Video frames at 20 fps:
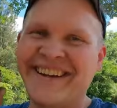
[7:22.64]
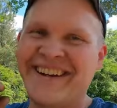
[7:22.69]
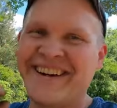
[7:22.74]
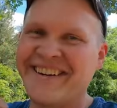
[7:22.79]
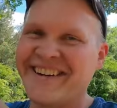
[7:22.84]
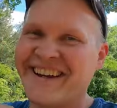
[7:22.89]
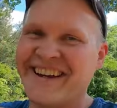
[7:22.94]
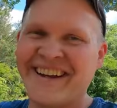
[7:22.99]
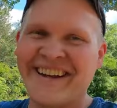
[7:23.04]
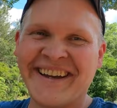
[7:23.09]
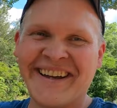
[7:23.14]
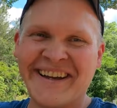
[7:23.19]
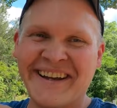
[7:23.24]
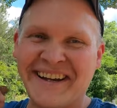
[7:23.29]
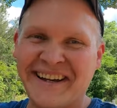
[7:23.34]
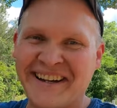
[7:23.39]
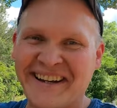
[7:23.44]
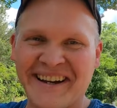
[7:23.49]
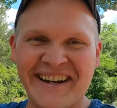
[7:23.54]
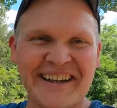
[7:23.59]
Okay.
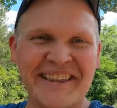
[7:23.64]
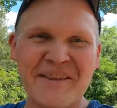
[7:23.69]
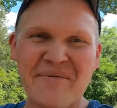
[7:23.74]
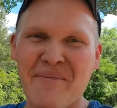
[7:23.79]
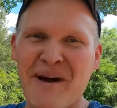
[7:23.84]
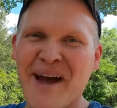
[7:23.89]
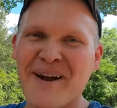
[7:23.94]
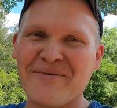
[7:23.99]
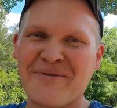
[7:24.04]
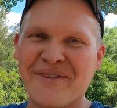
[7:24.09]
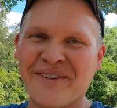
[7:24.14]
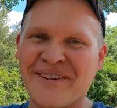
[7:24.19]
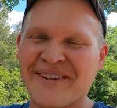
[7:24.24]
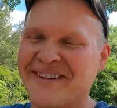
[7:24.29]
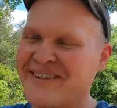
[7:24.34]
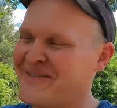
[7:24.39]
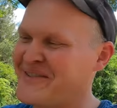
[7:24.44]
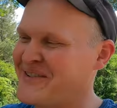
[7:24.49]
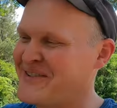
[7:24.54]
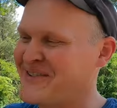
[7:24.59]
I got the back one on.
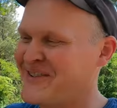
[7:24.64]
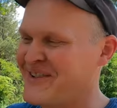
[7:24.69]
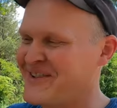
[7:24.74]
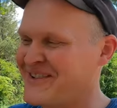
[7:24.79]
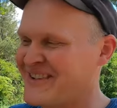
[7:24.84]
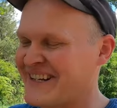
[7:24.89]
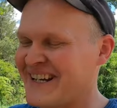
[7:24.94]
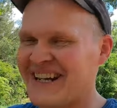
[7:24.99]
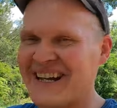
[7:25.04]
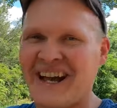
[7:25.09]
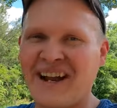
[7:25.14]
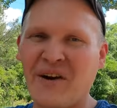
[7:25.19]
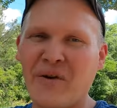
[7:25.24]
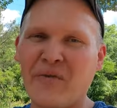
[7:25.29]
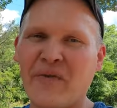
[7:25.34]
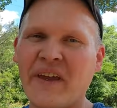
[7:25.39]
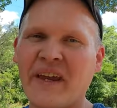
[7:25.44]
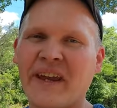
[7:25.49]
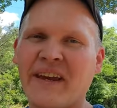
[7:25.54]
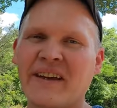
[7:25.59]
I want to show you guys. I
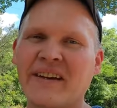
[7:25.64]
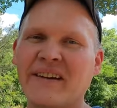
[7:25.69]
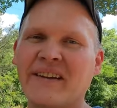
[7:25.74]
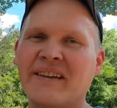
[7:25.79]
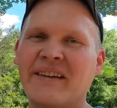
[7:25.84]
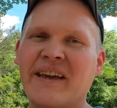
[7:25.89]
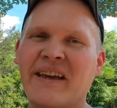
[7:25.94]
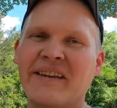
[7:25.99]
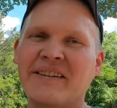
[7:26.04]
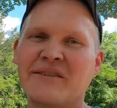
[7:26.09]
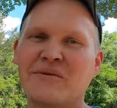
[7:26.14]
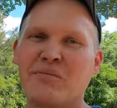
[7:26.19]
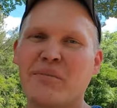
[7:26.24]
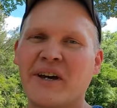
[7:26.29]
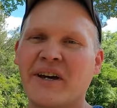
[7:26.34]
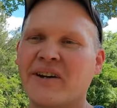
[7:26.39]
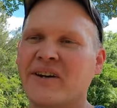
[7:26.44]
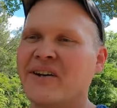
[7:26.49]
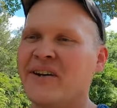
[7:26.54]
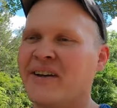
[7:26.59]
don't think I could have guessed
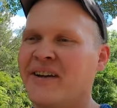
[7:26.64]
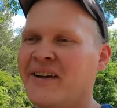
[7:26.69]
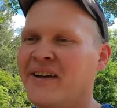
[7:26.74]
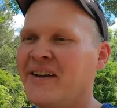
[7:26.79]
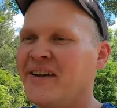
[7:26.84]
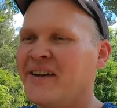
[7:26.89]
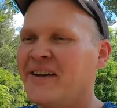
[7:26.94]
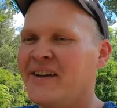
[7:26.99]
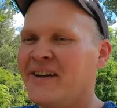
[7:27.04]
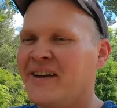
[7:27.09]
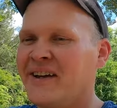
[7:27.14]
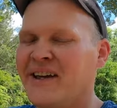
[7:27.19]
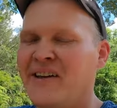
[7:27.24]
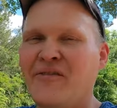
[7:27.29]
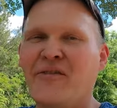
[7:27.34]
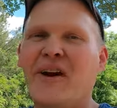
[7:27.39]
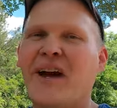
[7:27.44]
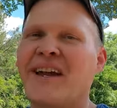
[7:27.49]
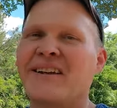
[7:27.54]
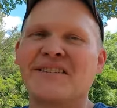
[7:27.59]
better
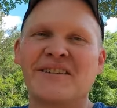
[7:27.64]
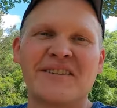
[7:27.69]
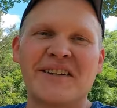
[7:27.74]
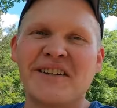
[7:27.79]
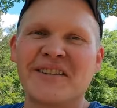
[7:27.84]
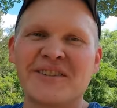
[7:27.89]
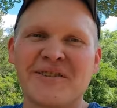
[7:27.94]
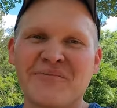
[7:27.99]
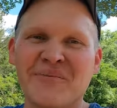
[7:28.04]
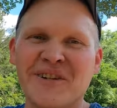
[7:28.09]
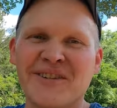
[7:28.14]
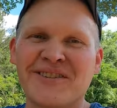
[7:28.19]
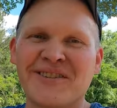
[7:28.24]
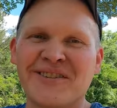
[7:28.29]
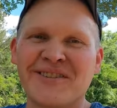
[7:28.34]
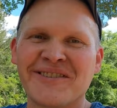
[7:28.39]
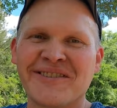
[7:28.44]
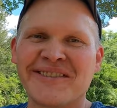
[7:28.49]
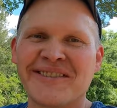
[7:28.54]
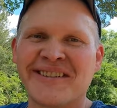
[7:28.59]
if I actually done some
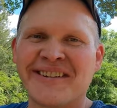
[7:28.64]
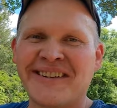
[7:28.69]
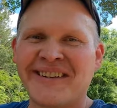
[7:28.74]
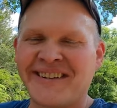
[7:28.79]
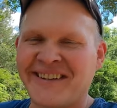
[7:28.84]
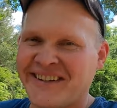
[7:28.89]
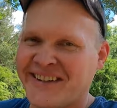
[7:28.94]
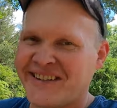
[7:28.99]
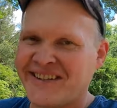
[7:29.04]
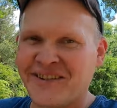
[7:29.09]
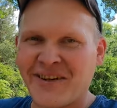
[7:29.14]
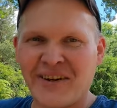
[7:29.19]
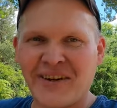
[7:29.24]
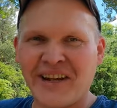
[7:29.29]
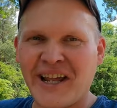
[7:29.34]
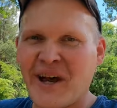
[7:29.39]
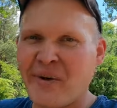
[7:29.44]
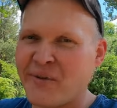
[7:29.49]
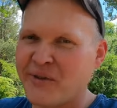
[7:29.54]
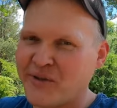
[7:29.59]
research.
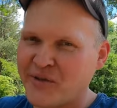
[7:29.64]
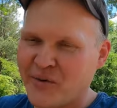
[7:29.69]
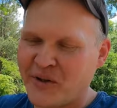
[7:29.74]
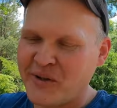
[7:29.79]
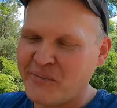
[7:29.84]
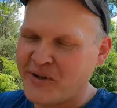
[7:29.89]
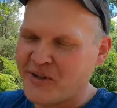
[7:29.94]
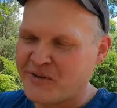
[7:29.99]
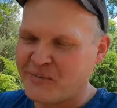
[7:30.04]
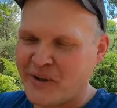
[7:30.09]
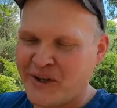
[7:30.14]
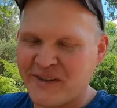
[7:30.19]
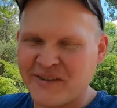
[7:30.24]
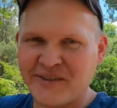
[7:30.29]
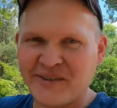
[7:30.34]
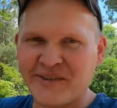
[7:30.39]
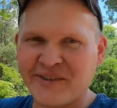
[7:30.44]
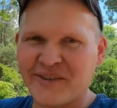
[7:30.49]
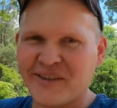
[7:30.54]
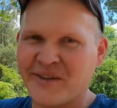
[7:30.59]
Started out with a 20 mil
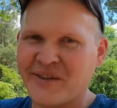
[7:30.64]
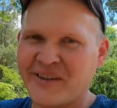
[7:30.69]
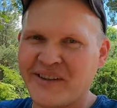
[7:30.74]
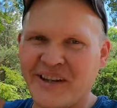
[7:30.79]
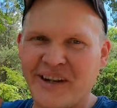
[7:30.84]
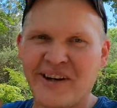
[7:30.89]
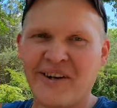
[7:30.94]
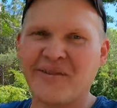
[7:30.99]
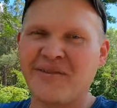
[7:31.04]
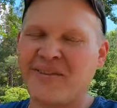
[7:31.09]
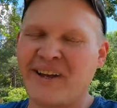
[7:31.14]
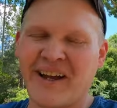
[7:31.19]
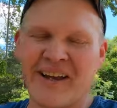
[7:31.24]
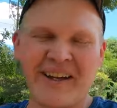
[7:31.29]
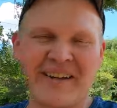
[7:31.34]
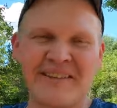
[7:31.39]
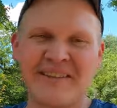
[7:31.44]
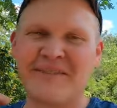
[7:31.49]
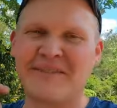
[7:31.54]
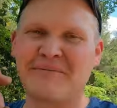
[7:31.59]
spacer, dude. They're like,
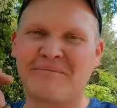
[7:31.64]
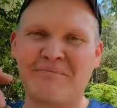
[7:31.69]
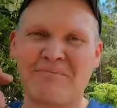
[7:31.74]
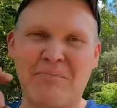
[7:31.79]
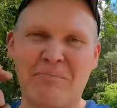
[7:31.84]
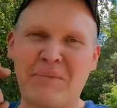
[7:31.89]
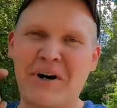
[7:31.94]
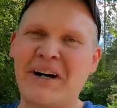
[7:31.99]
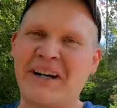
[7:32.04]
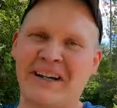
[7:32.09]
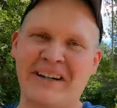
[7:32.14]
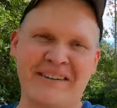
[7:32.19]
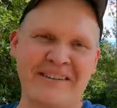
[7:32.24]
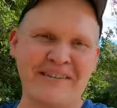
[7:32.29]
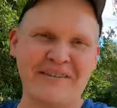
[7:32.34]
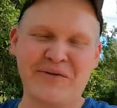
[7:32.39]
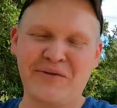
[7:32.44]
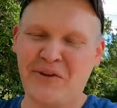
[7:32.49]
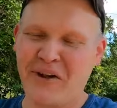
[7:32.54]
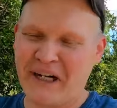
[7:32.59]
it's money.
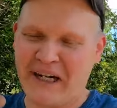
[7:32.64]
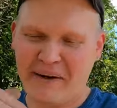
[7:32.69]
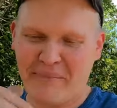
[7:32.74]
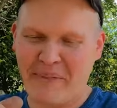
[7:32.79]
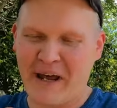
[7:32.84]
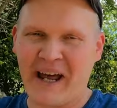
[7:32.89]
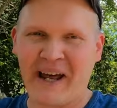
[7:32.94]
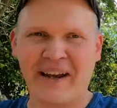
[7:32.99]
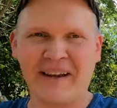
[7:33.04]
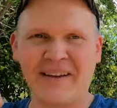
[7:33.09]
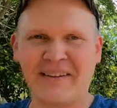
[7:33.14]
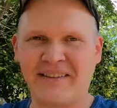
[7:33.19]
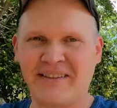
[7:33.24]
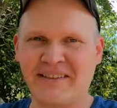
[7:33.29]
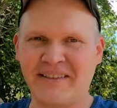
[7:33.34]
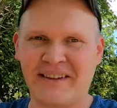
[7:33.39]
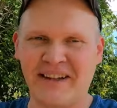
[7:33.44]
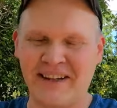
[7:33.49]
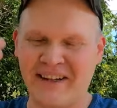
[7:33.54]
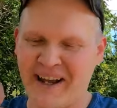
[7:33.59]
Front and back,
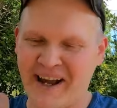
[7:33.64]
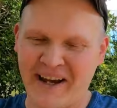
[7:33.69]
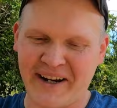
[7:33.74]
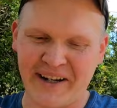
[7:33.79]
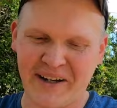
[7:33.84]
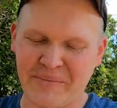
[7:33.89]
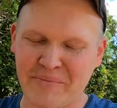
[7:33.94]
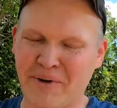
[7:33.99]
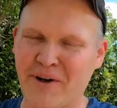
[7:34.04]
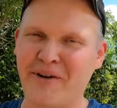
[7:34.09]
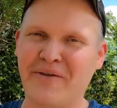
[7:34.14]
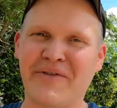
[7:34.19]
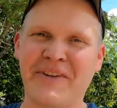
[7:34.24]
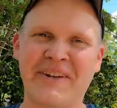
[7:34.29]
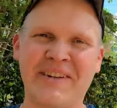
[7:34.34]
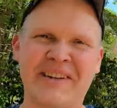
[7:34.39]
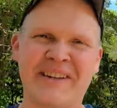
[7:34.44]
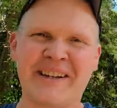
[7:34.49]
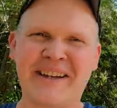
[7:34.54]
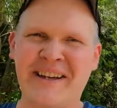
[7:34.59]
they line up
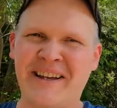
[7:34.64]
perfect.